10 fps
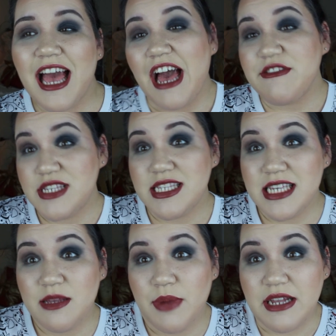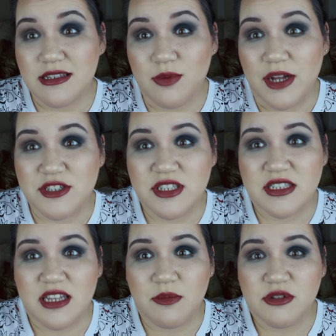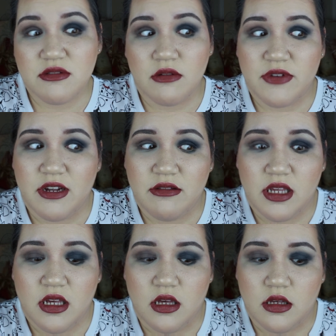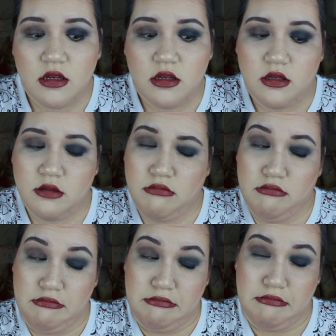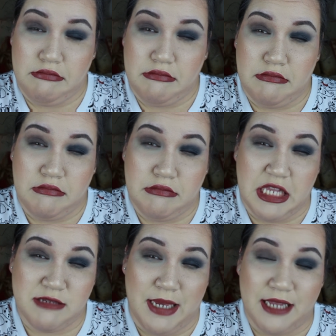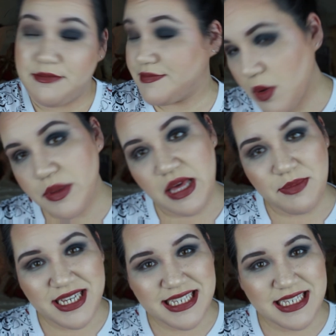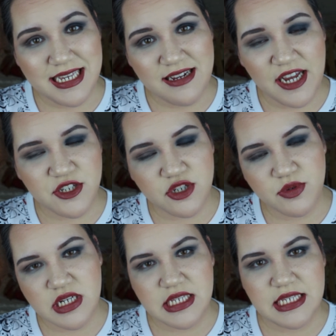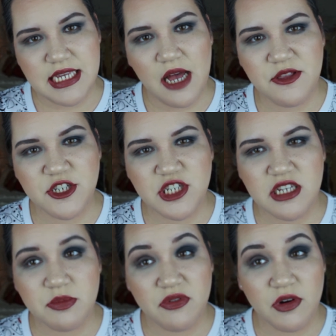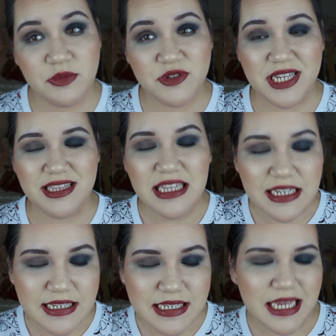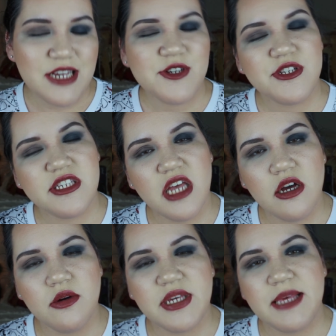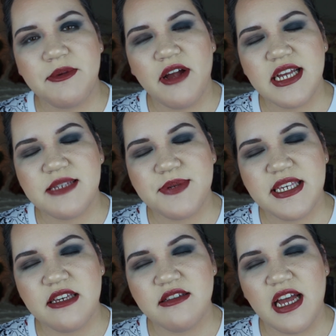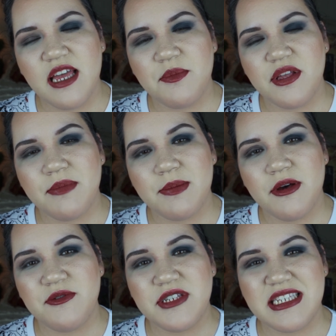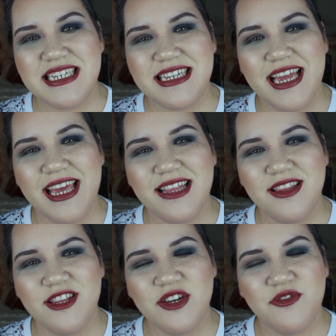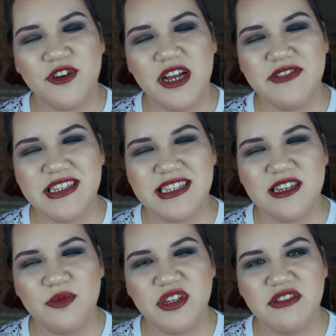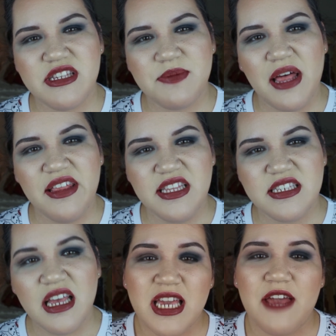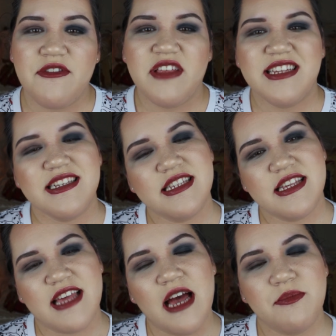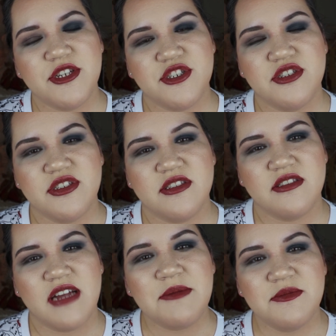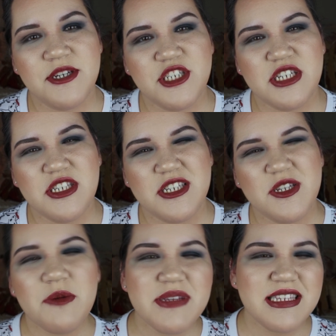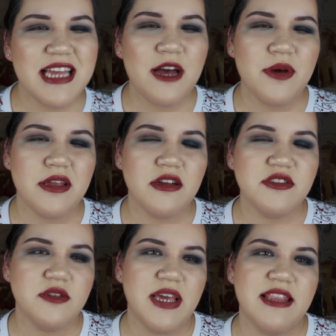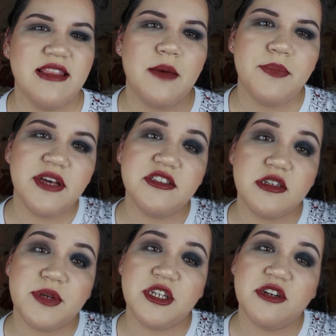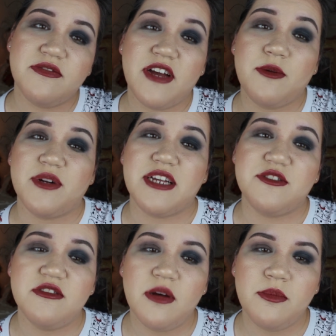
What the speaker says: I've seen bad swatches and I'm just over here like, that's bad. But with that being said, I do want to see how these shadows perform doing looks. So keep your eyes peeled. I am going to be posting a look for every single one of these palettes. If you'd like to see that, be sure to subscribe to my channel so you don't miss it out, and also hit that bell so you'll be notified when I do